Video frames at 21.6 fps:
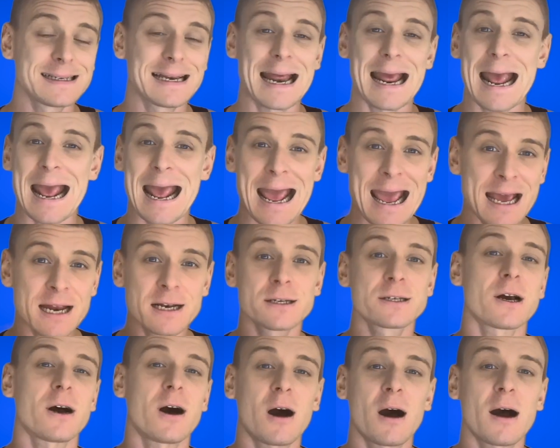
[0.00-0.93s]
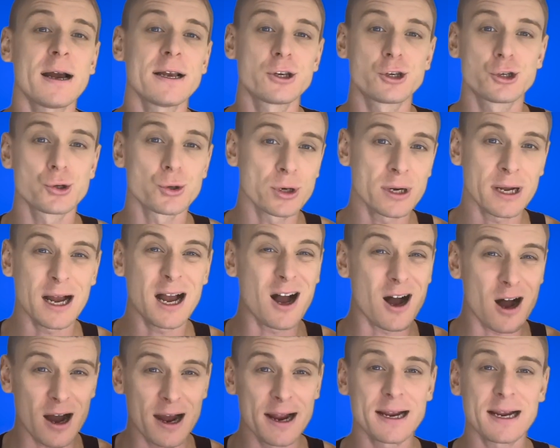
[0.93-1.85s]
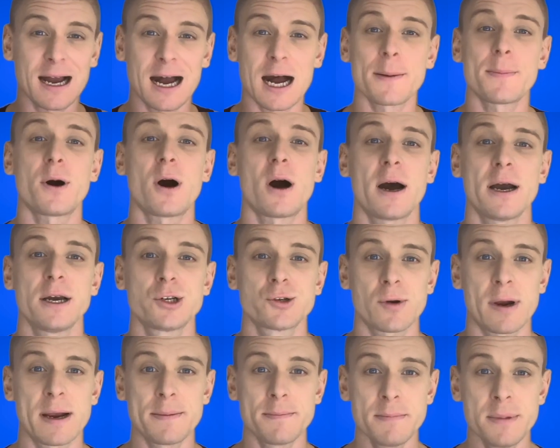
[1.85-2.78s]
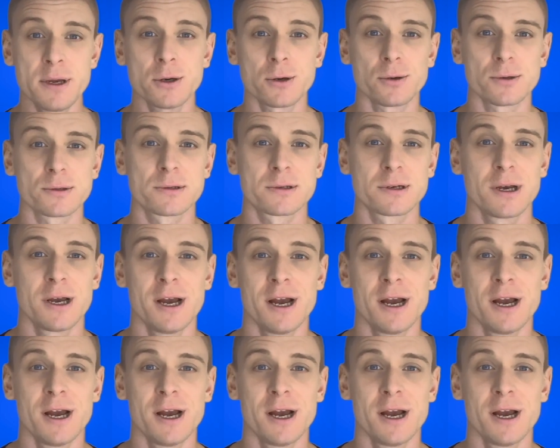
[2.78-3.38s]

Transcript: and high sugar, high carbohydrate meals.